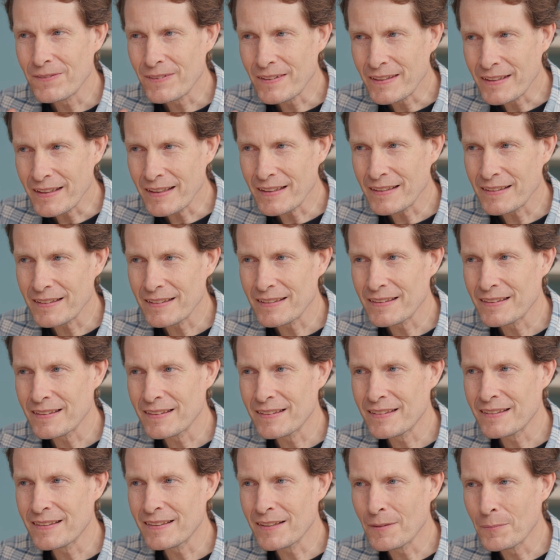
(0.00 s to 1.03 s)
get
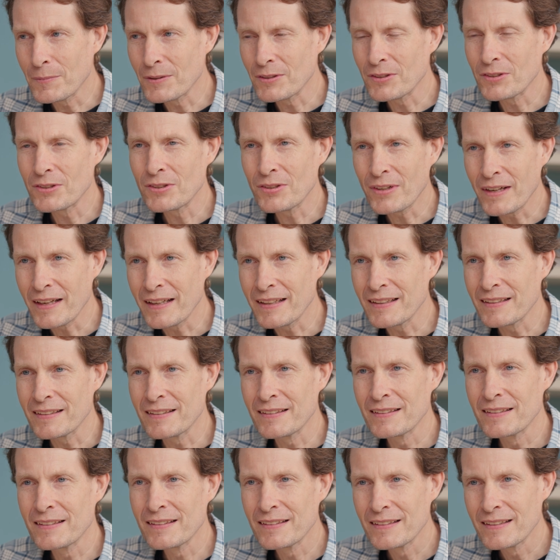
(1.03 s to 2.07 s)
someone
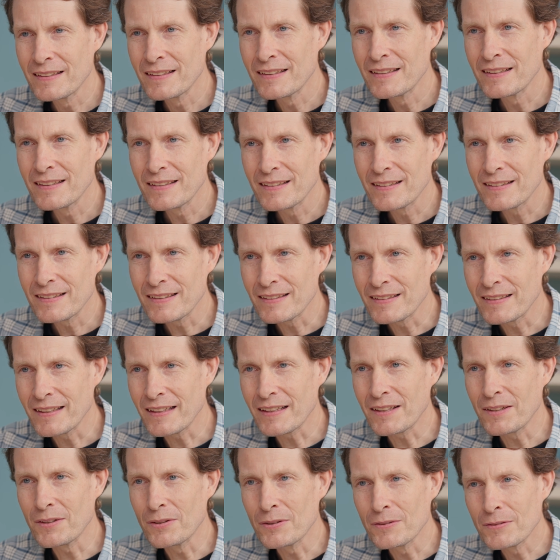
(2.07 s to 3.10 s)
trained to
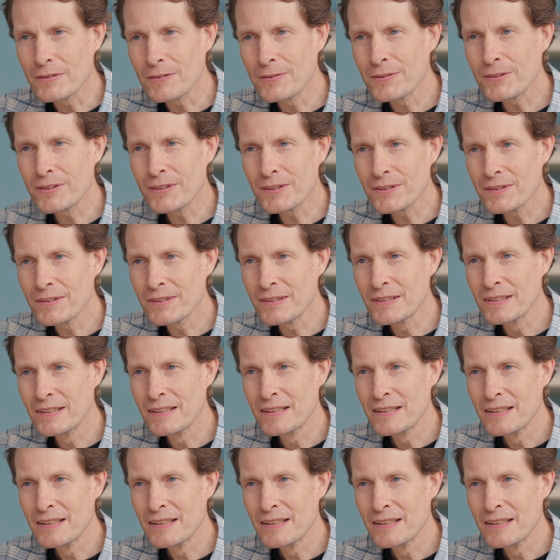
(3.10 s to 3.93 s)
take it over for you.